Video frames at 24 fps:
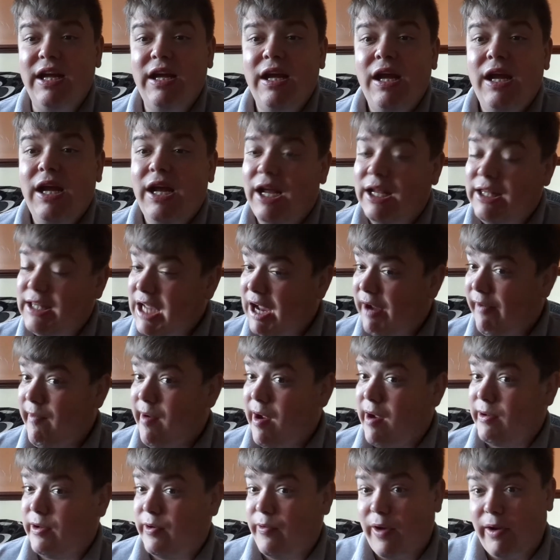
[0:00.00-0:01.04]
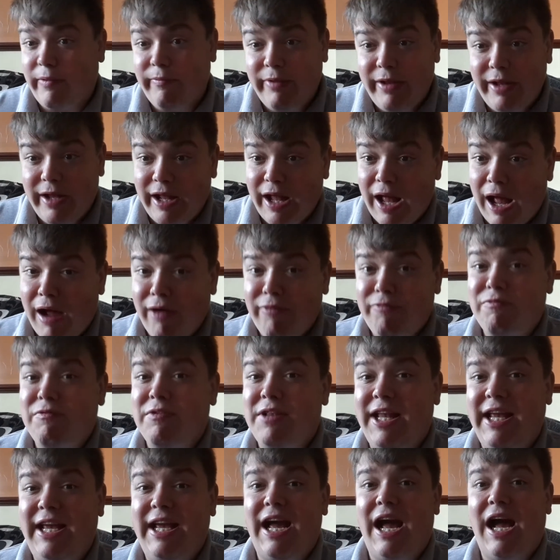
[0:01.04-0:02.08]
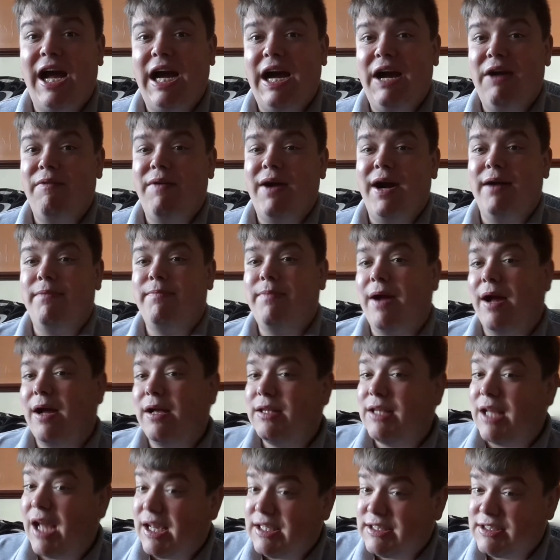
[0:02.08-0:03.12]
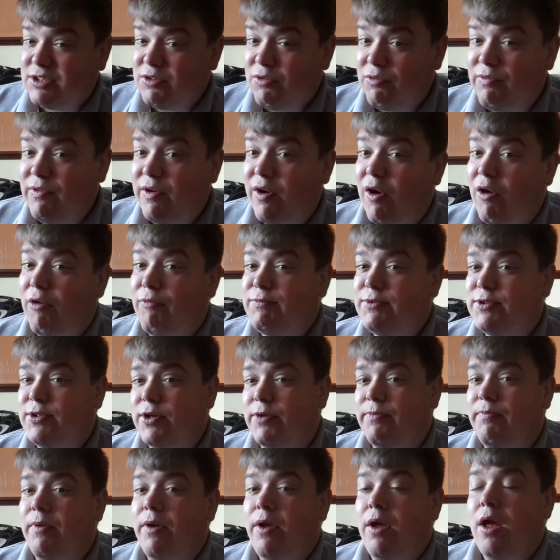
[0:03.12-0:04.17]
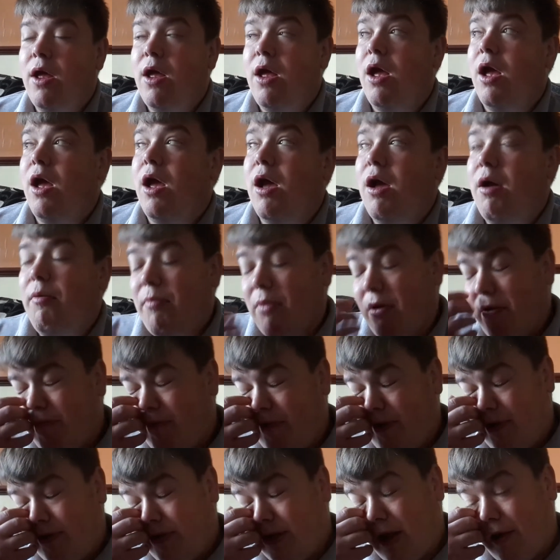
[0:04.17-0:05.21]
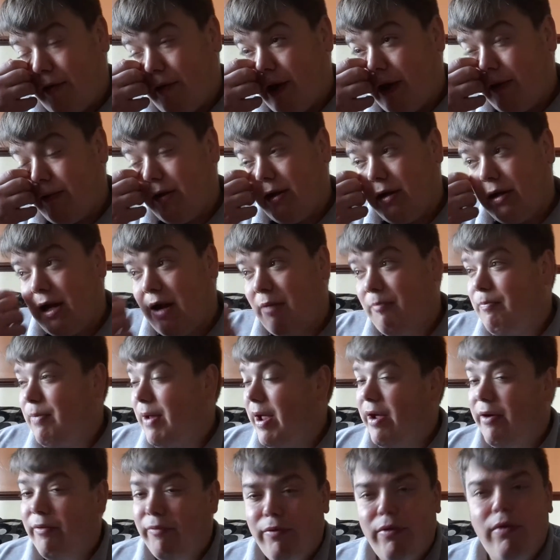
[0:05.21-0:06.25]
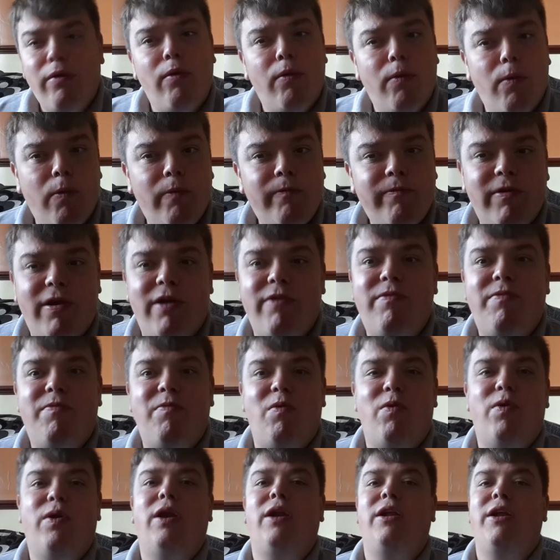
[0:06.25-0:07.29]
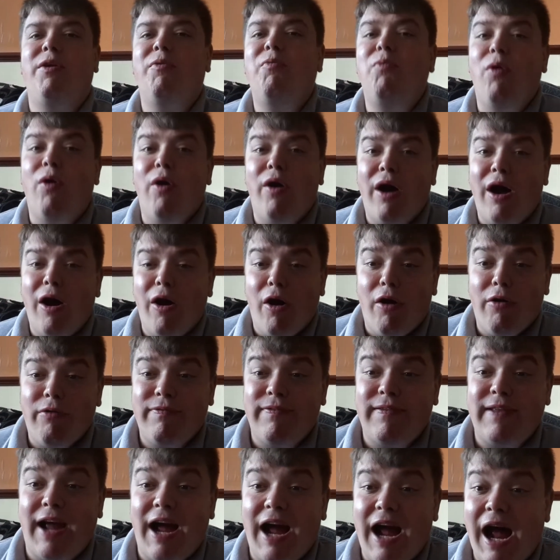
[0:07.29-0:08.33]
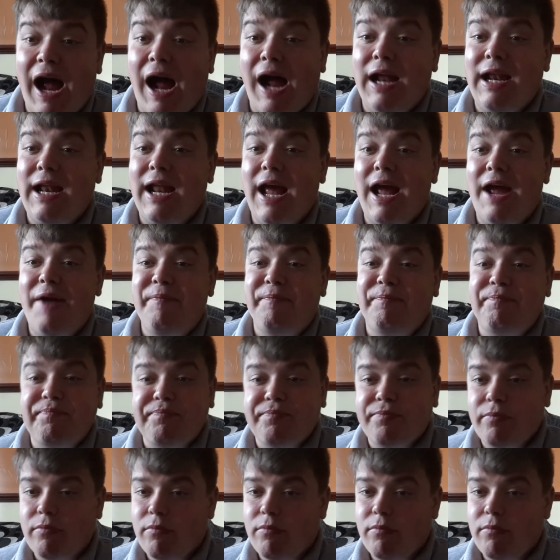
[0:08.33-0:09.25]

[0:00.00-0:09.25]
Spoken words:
there if Diarra have Lee out right back. That's still the option. I think Diarra can play up further forward, and he will offer that outlet